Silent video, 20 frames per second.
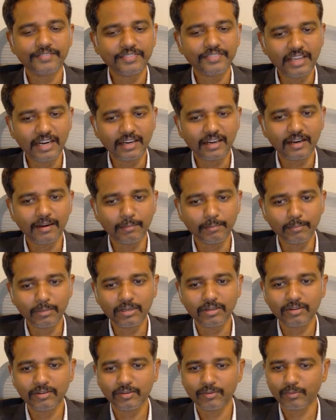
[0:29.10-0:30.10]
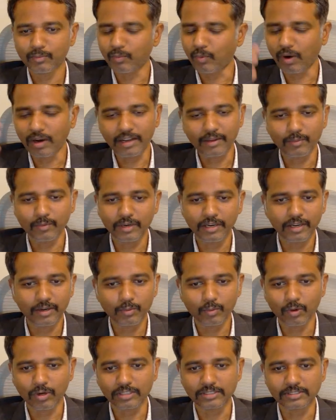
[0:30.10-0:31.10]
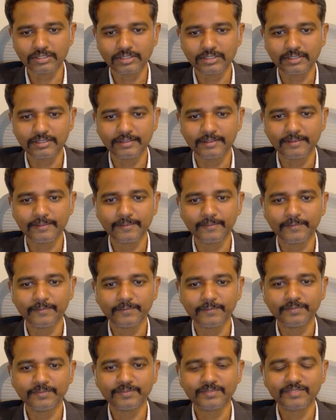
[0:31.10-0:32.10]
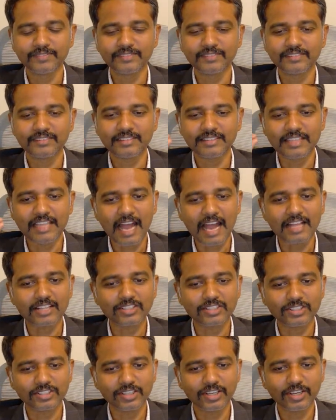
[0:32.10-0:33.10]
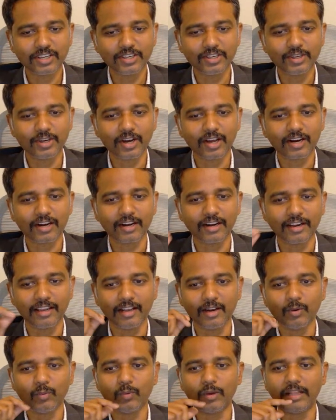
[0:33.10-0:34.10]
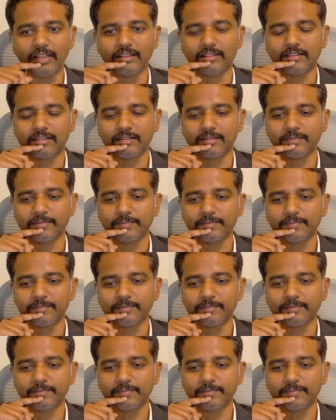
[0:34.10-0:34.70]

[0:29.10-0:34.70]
That number, whatever it was, that's your real wealth.